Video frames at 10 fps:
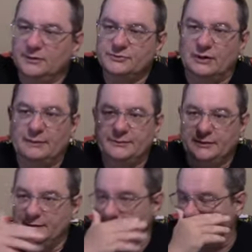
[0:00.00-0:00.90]
is dropped
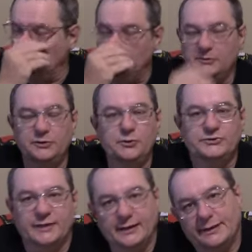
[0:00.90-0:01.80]
in your
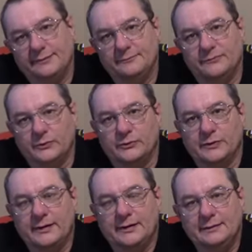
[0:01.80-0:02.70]
used tank for
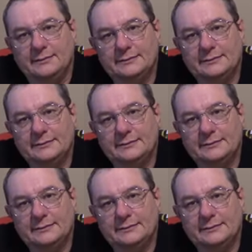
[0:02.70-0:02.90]
drinking.